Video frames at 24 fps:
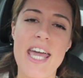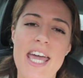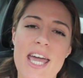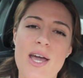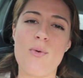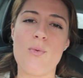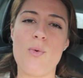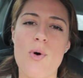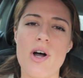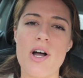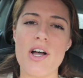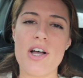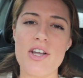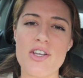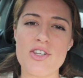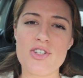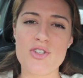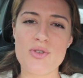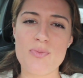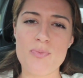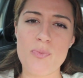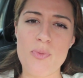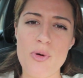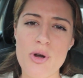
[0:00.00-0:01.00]
It
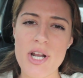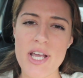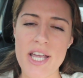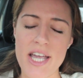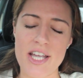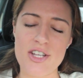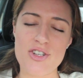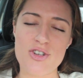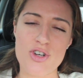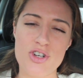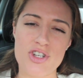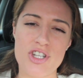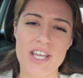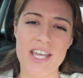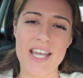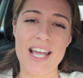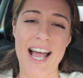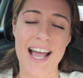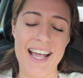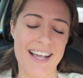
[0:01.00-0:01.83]
was pretty interesting.